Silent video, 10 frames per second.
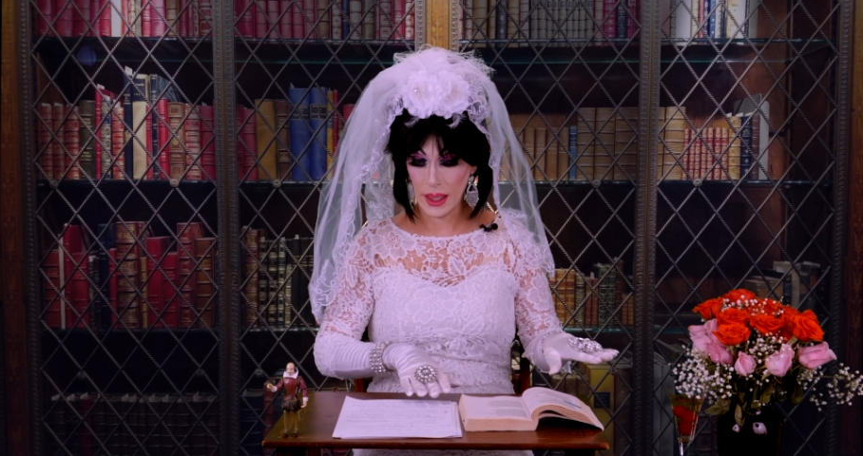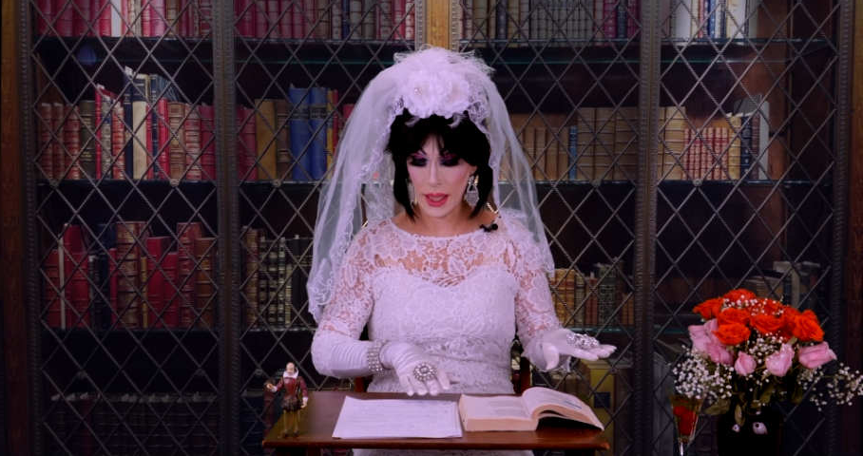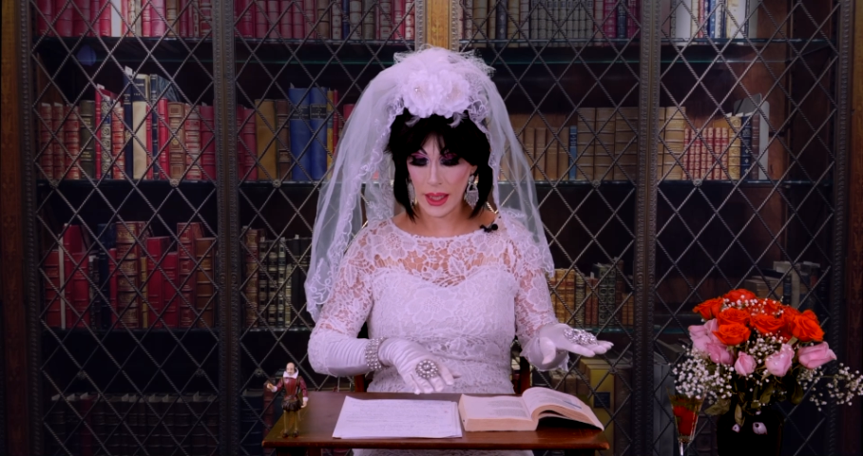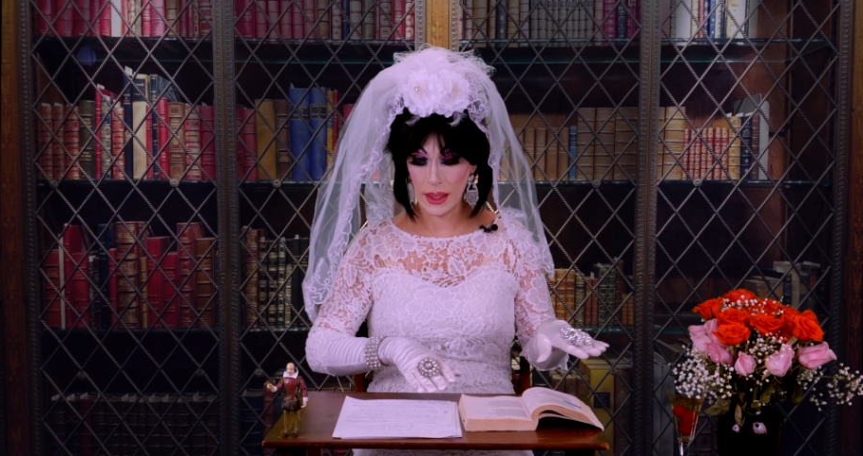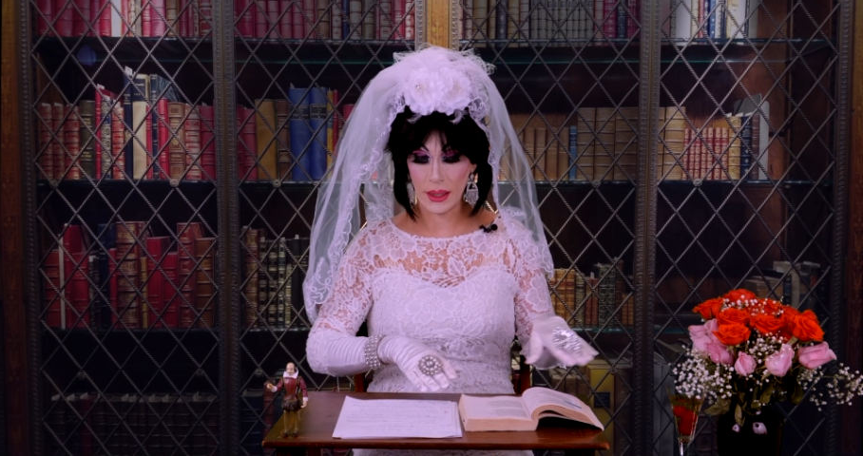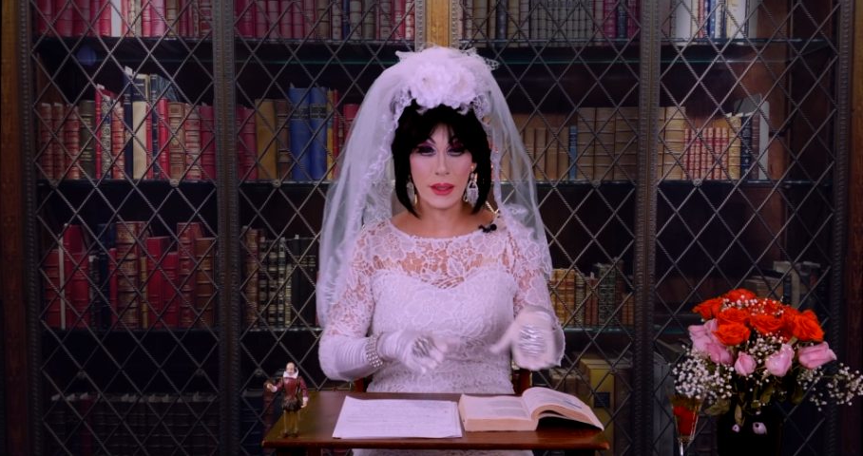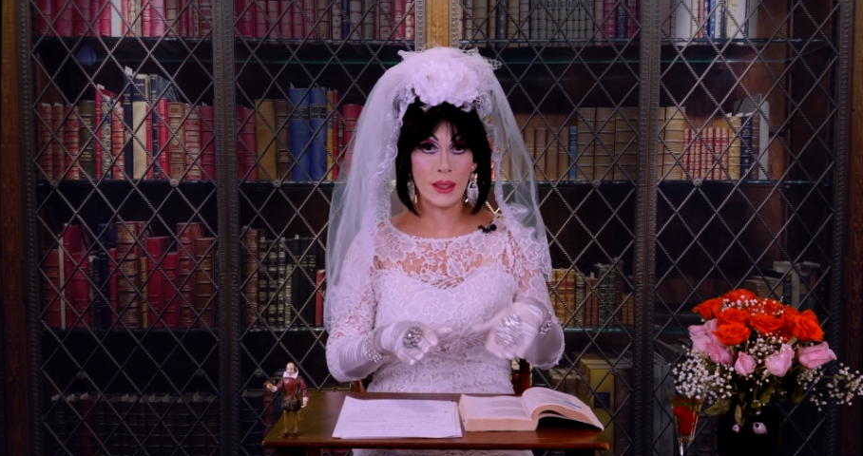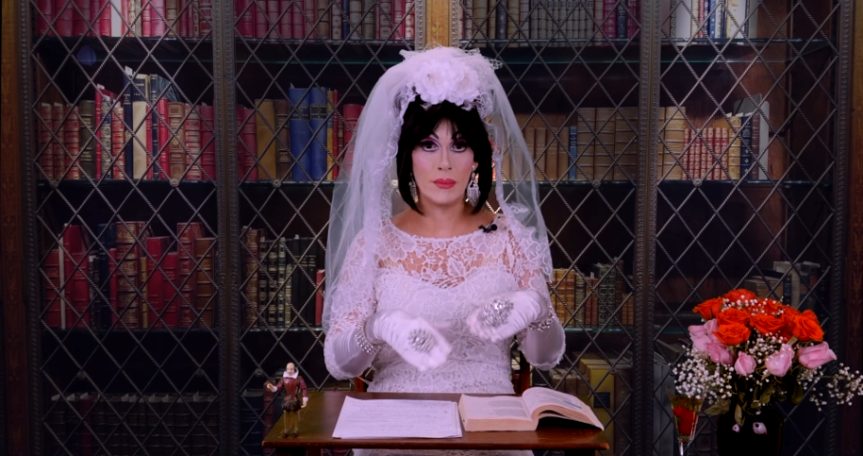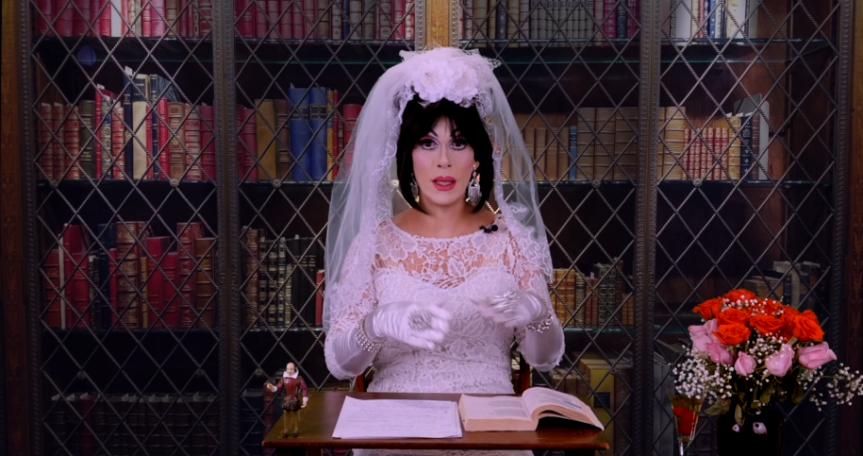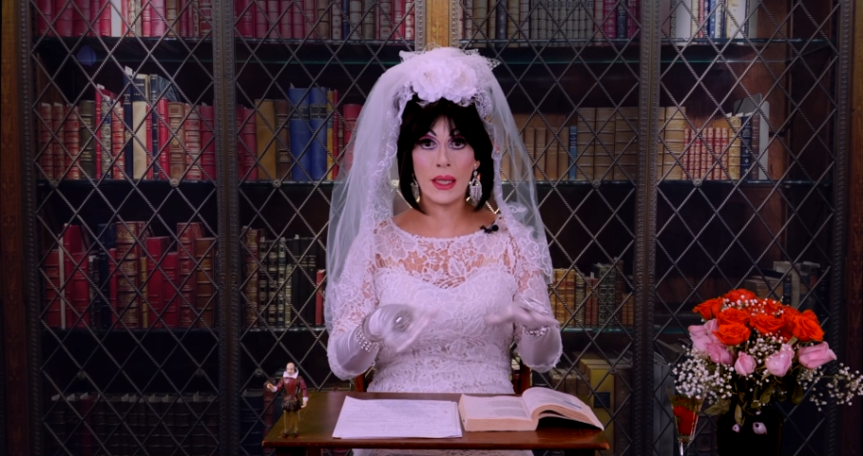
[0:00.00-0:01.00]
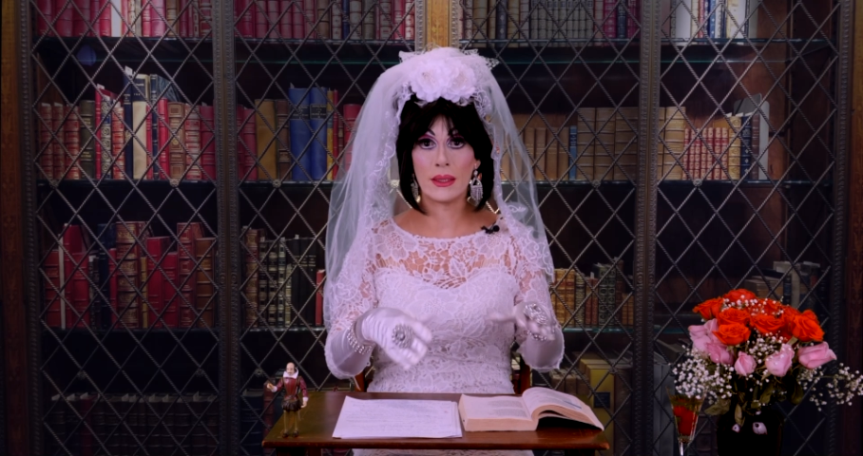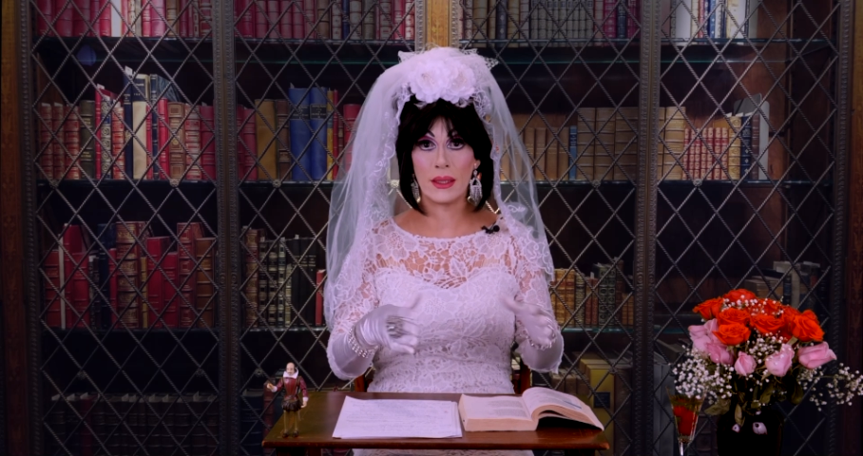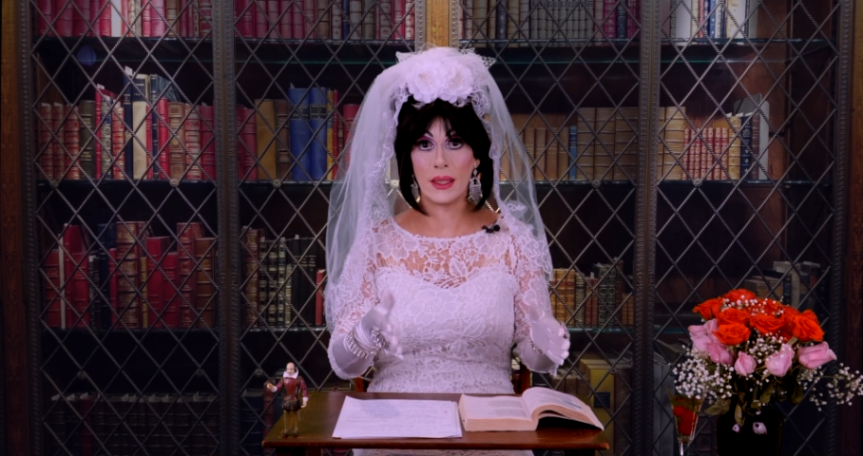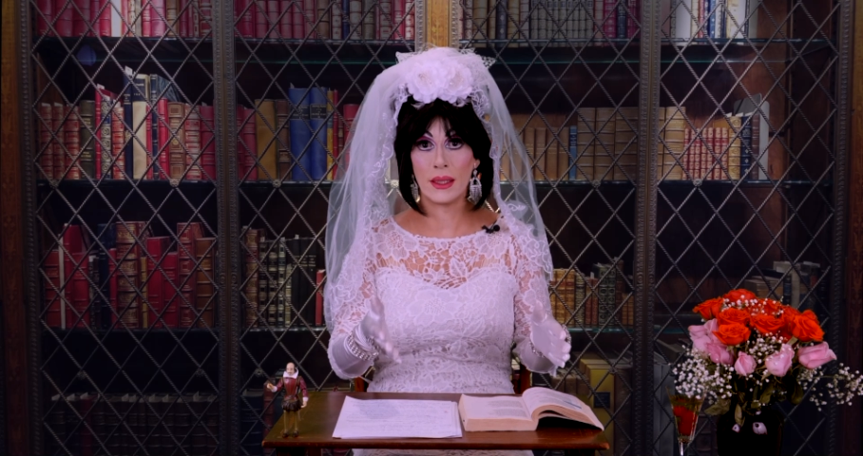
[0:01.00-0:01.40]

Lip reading: and it makes the